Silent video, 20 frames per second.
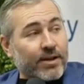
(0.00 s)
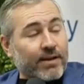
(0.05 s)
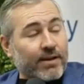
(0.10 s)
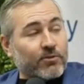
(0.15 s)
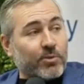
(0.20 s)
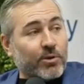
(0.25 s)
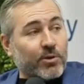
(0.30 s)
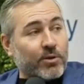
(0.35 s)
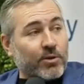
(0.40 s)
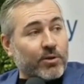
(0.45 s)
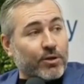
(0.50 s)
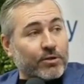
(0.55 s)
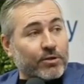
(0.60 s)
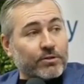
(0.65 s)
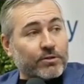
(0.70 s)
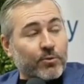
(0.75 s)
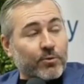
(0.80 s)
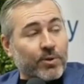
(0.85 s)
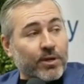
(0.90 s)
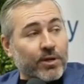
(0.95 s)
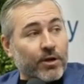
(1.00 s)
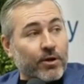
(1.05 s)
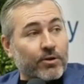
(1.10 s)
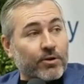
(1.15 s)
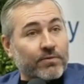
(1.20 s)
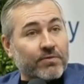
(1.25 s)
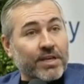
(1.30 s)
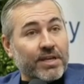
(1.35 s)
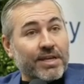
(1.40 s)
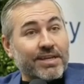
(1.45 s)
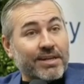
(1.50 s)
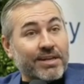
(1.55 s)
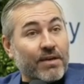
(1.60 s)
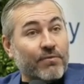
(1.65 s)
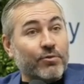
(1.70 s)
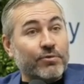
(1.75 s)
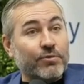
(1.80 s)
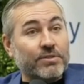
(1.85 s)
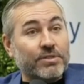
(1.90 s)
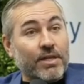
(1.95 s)
they're going to have to be rebuilt or repaired if they can
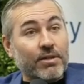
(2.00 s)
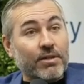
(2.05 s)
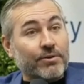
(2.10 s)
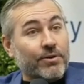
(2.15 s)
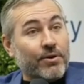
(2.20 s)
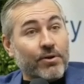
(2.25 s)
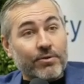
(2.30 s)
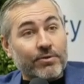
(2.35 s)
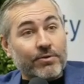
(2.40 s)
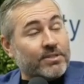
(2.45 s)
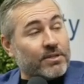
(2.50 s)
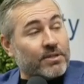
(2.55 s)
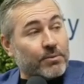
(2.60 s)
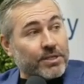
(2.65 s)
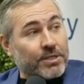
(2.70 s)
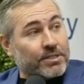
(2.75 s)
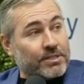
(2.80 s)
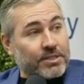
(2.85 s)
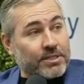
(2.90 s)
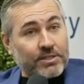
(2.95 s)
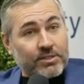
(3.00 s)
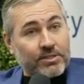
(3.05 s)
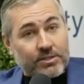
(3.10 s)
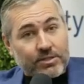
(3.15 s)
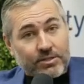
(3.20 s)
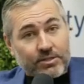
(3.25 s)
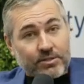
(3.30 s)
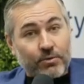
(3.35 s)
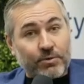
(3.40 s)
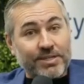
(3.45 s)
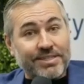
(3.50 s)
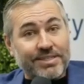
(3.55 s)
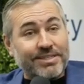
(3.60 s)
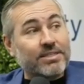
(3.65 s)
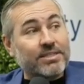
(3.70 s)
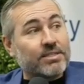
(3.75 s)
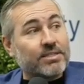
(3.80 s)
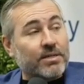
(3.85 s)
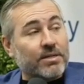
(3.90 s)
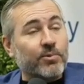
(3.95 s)
ever sell at all. And some listings just don't
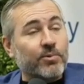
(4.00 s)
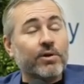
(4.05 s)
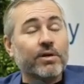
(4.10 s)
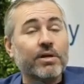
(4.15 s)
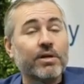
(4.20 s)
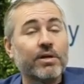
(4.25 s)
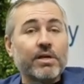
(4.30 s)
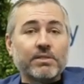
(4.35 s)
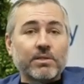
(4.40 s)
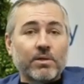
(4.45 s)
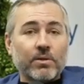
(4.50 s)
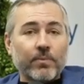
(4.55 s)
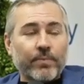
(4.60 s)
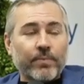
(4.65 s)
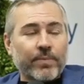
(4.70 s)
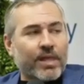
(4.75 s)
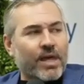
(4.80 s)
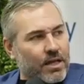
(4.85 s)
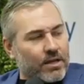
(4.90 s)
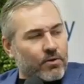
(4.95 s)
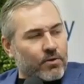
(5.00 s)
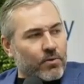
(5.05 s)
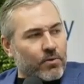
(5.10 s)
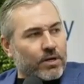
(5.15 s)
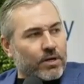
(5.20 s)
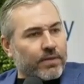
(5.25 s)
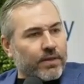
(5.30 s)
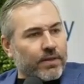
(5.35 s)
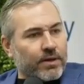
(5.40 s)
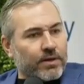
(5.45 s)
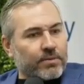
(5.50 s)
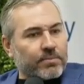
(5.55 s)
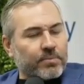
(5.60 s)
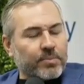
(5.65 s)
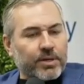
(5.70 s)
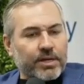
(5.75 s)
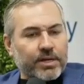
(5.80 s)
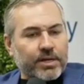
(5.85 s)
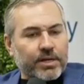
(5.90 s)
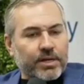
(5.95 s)
exist anymore. So a lot going on
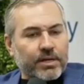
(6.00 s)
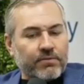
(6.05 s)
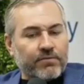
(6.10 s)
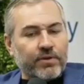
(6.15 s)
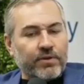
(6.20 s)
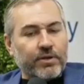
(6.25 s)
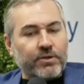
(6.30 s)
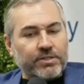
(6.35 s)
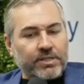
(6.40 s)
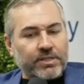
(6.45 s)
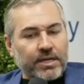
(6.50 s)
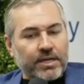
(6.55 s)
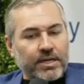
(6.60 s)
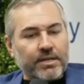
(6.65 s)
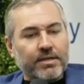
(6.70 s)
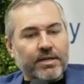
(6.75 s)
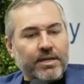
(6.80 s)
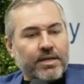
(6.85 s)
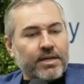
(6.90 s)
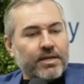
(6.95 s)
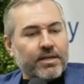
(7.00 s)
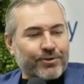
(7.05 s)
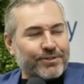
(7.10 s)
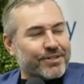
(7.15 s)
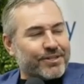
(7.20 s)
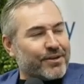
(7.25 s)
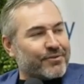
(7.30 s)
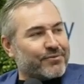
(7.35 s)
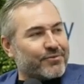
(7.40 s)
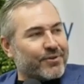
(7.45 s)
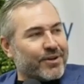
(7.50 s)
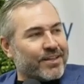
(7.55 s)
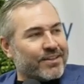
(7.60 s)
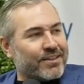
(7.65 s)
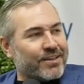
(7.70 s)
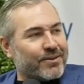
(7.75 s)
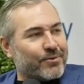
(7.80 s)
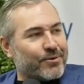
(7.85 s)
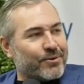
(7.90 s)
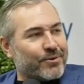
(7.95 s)
there. But it feels like we're tough,
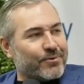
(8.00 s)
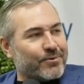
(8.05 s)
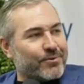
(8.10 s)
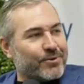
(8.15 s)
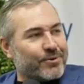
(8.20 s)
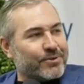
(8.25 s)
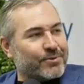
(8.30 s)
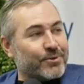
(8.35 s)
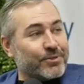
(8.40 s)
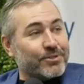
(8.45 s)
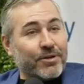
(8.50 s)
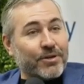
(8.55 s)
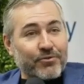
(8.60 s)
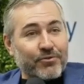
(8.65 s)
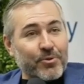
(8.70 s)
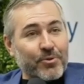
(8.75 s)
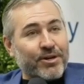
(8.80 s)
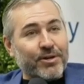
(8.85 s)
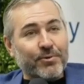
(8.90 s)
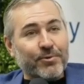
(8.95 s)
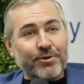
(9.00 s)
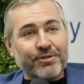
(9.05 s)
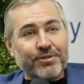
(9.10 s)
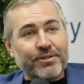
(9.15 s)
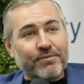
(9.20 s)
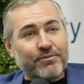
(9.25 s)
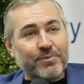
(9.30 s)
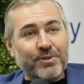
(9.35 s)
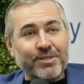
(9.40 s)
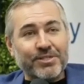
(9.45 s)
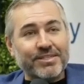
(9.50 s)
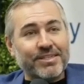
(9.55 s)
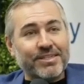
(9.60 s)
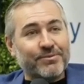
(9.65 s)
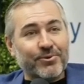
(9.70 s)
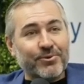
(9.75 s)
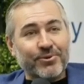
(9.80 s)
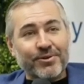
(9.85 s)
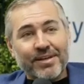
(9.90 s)
right? Like we're a tough community. We're a tough species.